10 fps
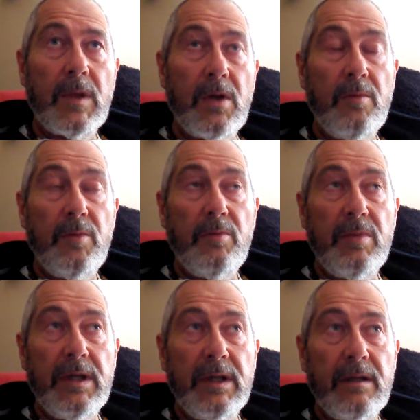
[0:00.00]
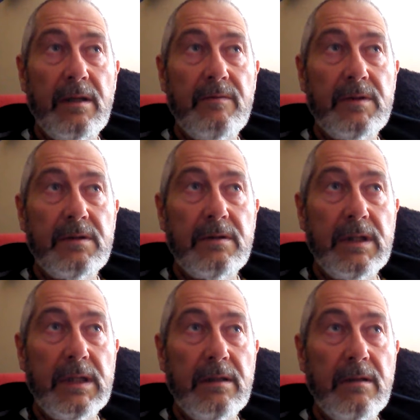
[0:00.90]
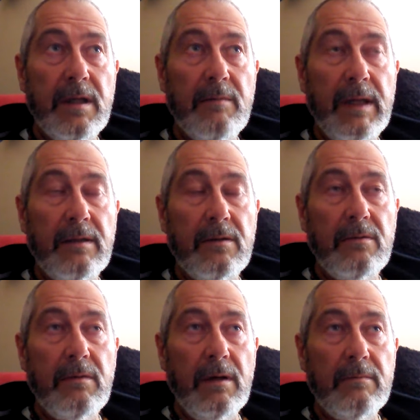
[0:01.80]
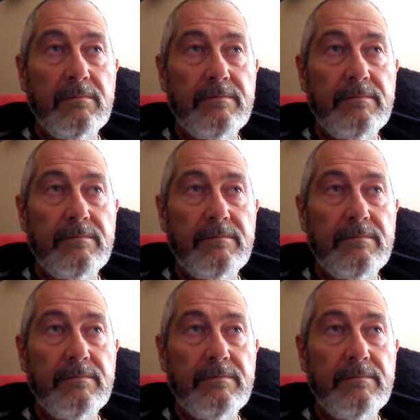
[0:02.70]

The human being lives in their mental realm.